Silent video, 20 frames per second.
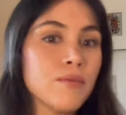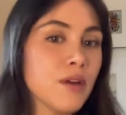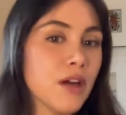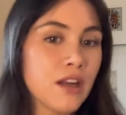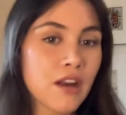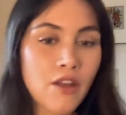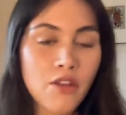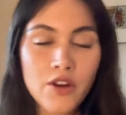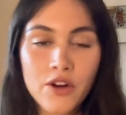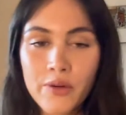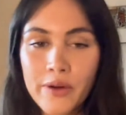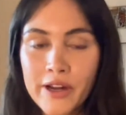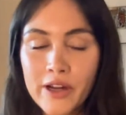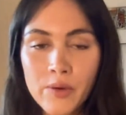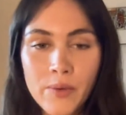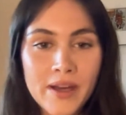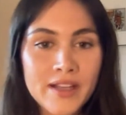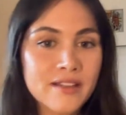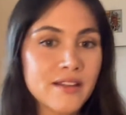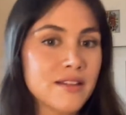Another great
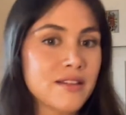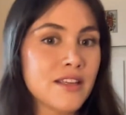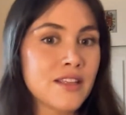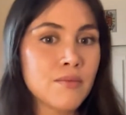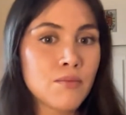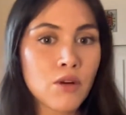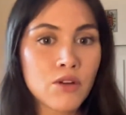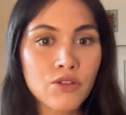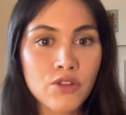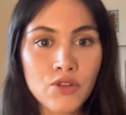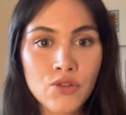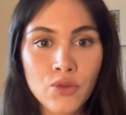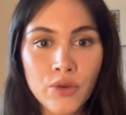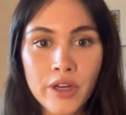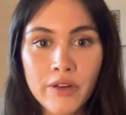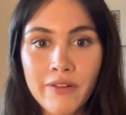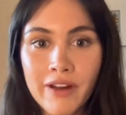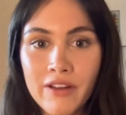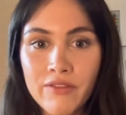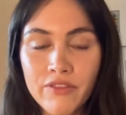quiz is
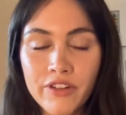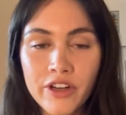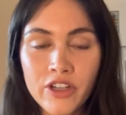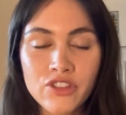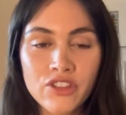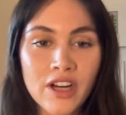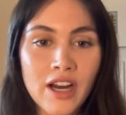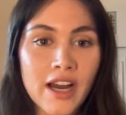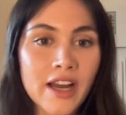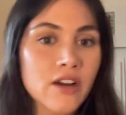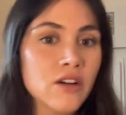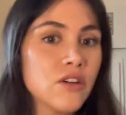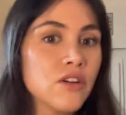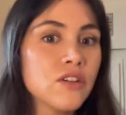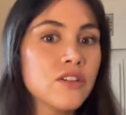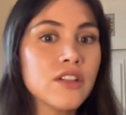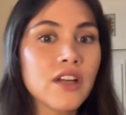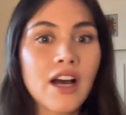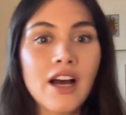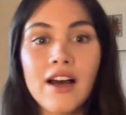Montessori right for your
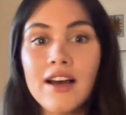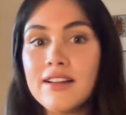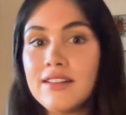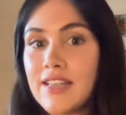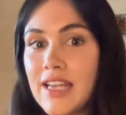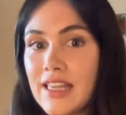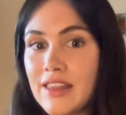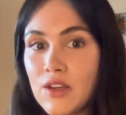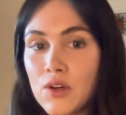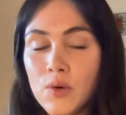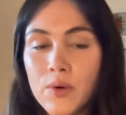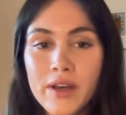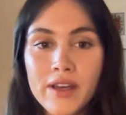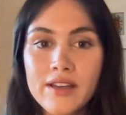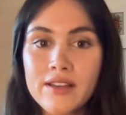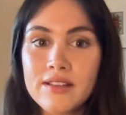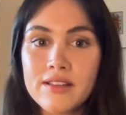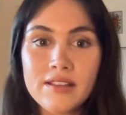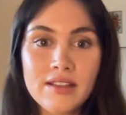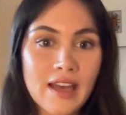child? Take the
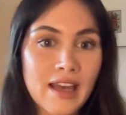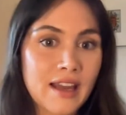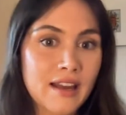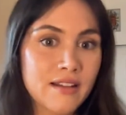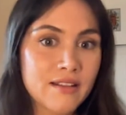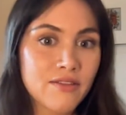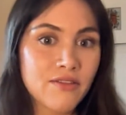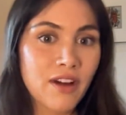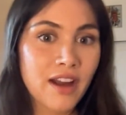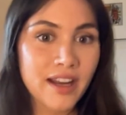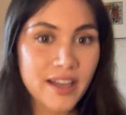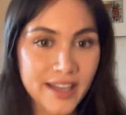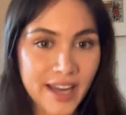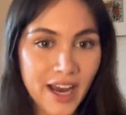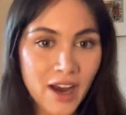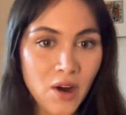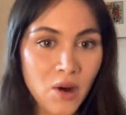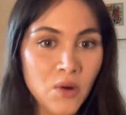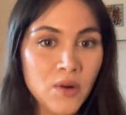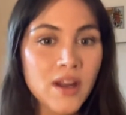quiz and find
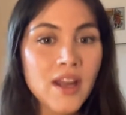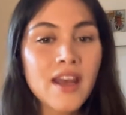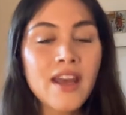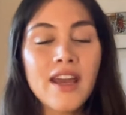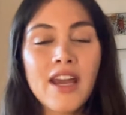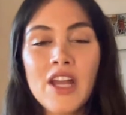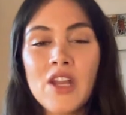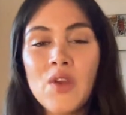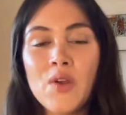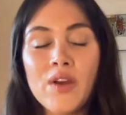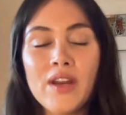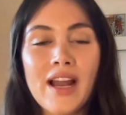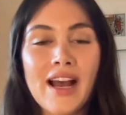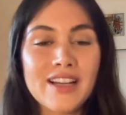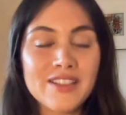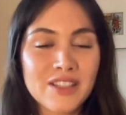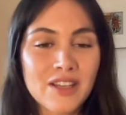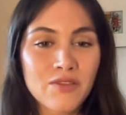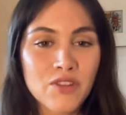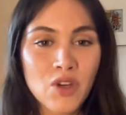out. And you can
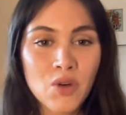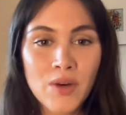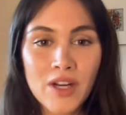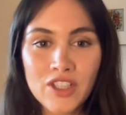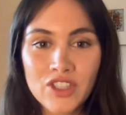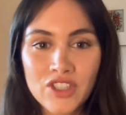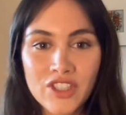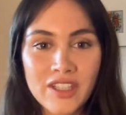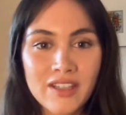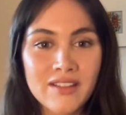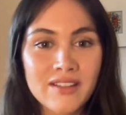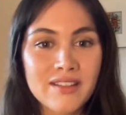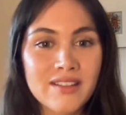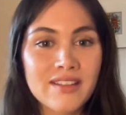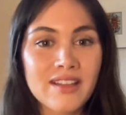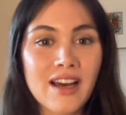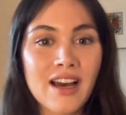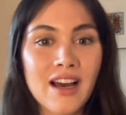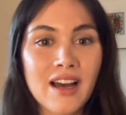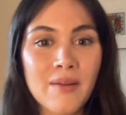ask a few questions
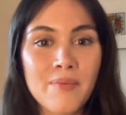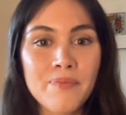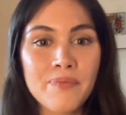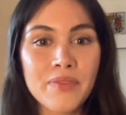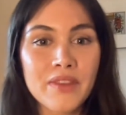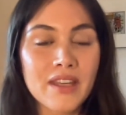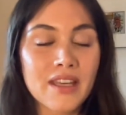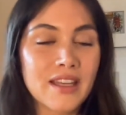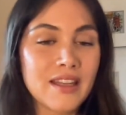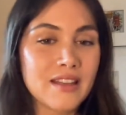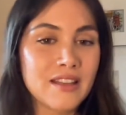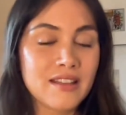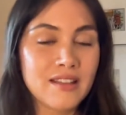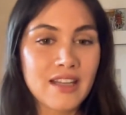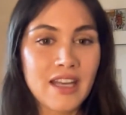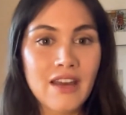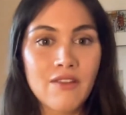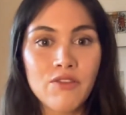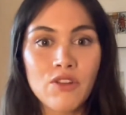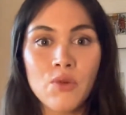to
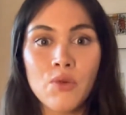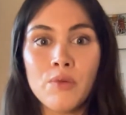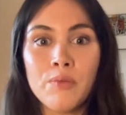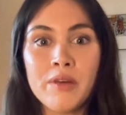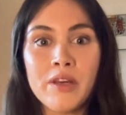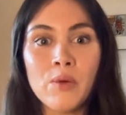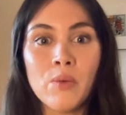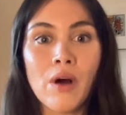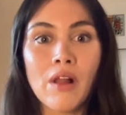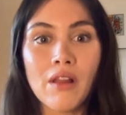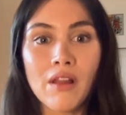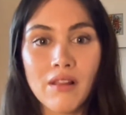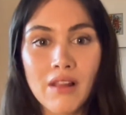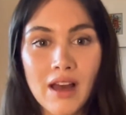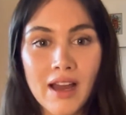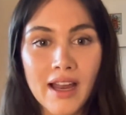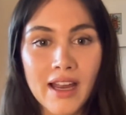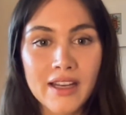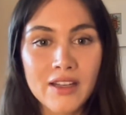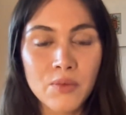see if you would be well
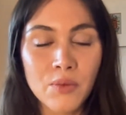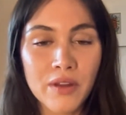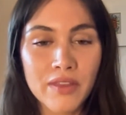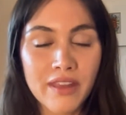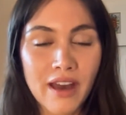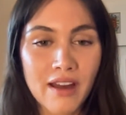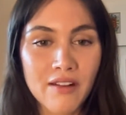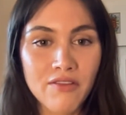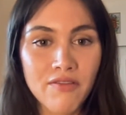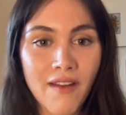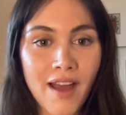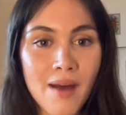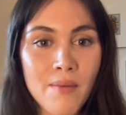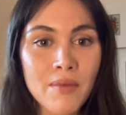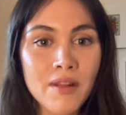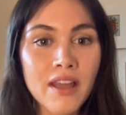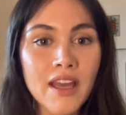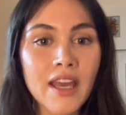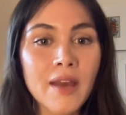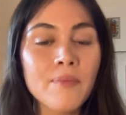aligned with that
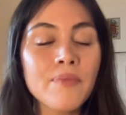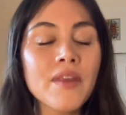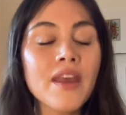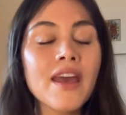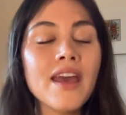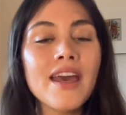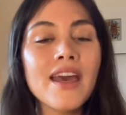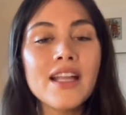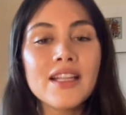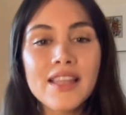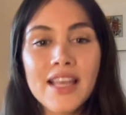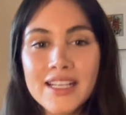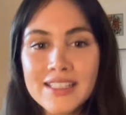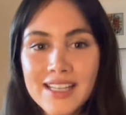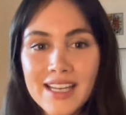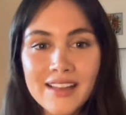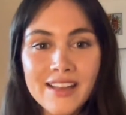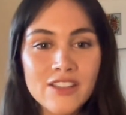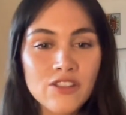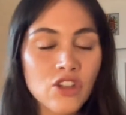family. Things
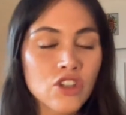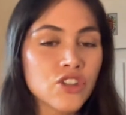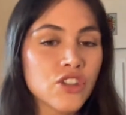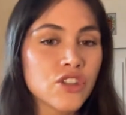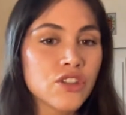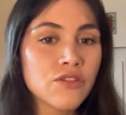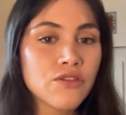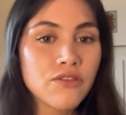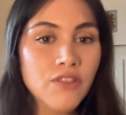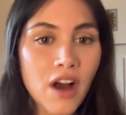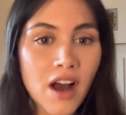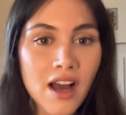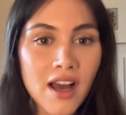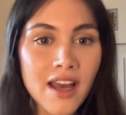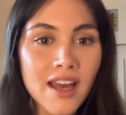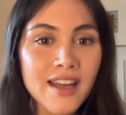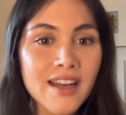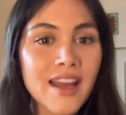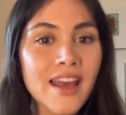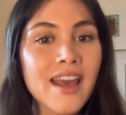like this are just
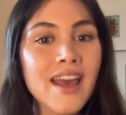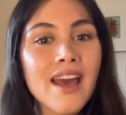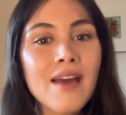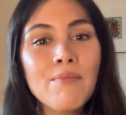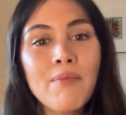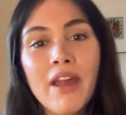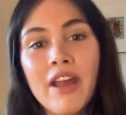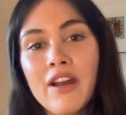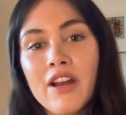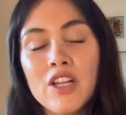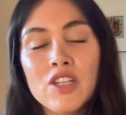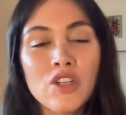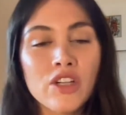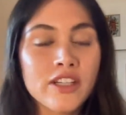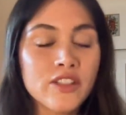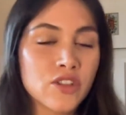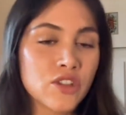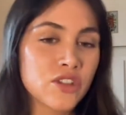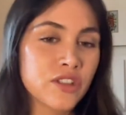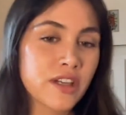fun. Parents are
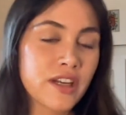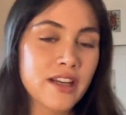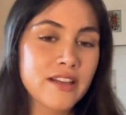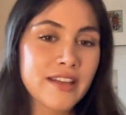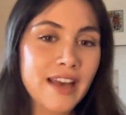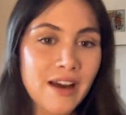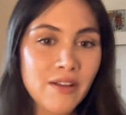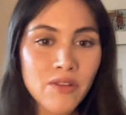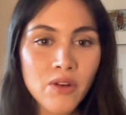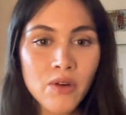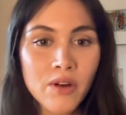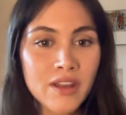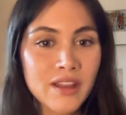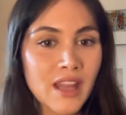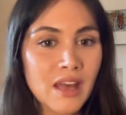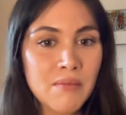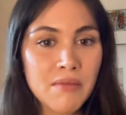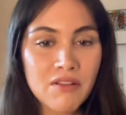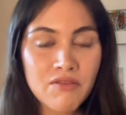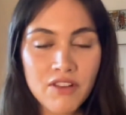interested in downloading
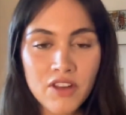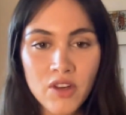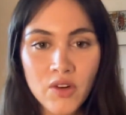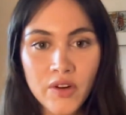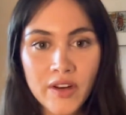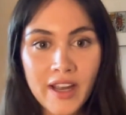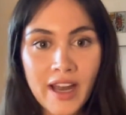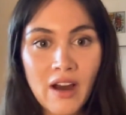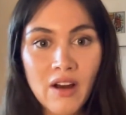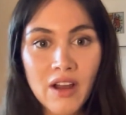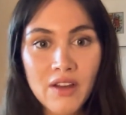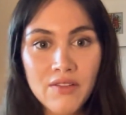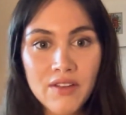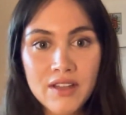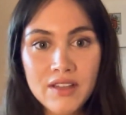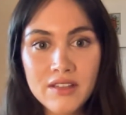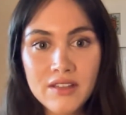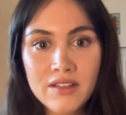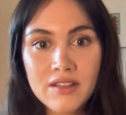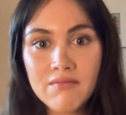them and figuring out if
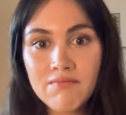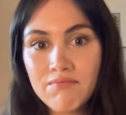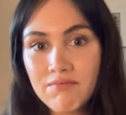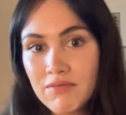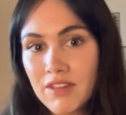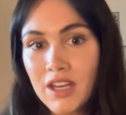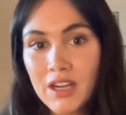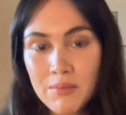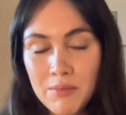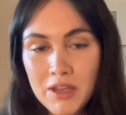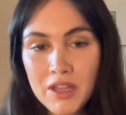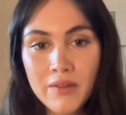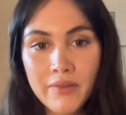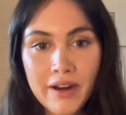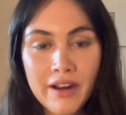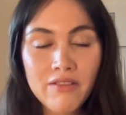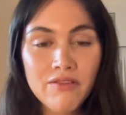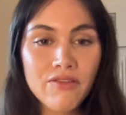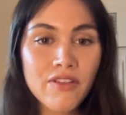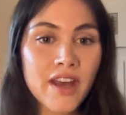it's going to be the
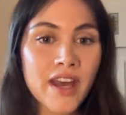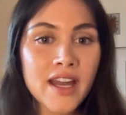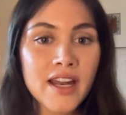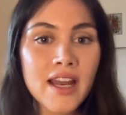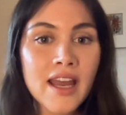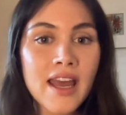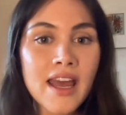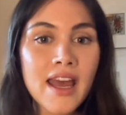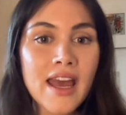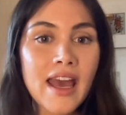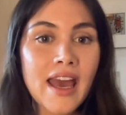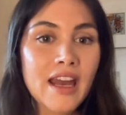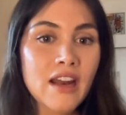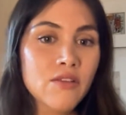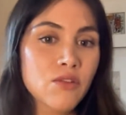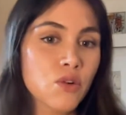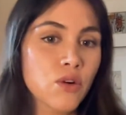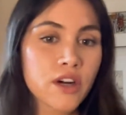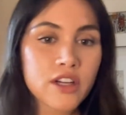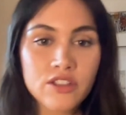right fit. And of
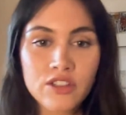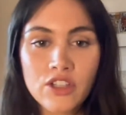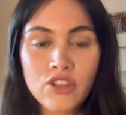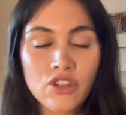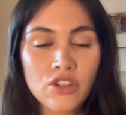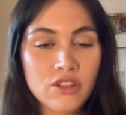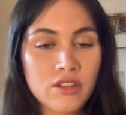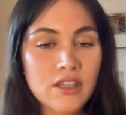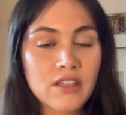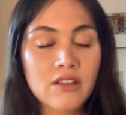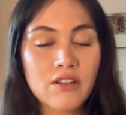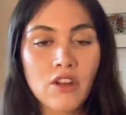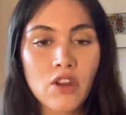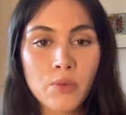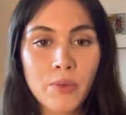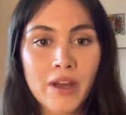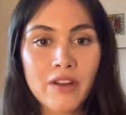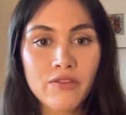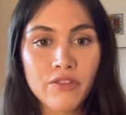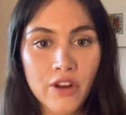course, it just is another
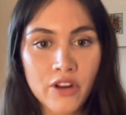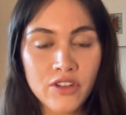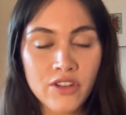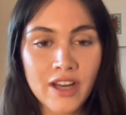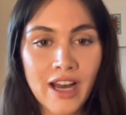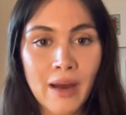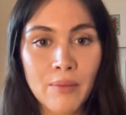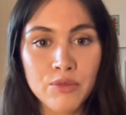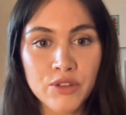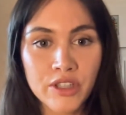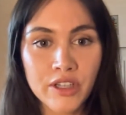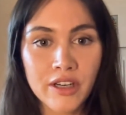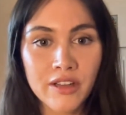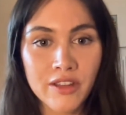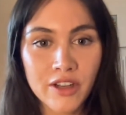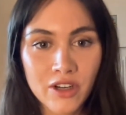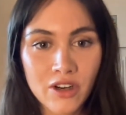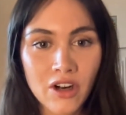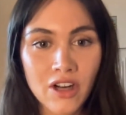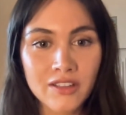way for you to capture
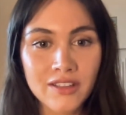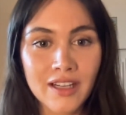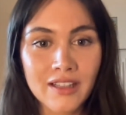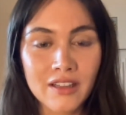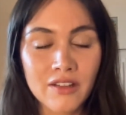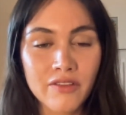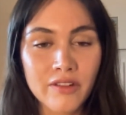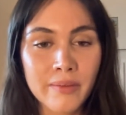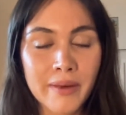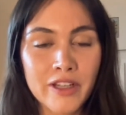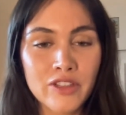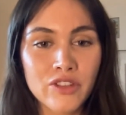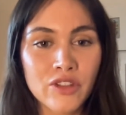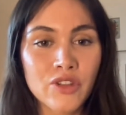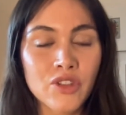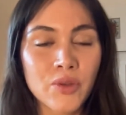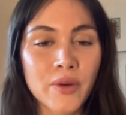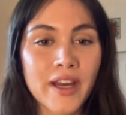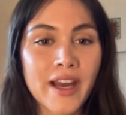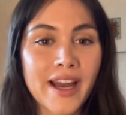their contact information.
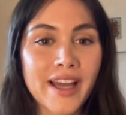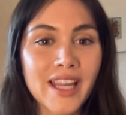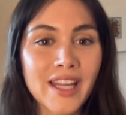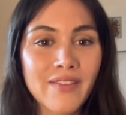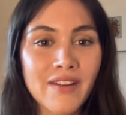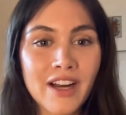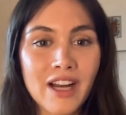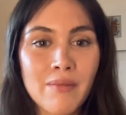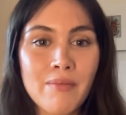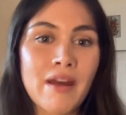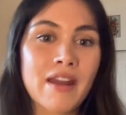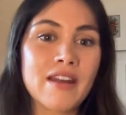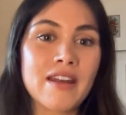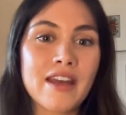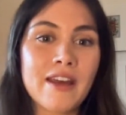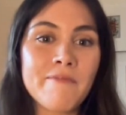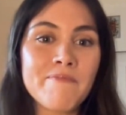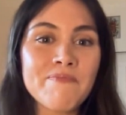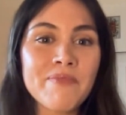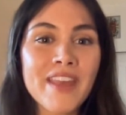So I highly recommend it.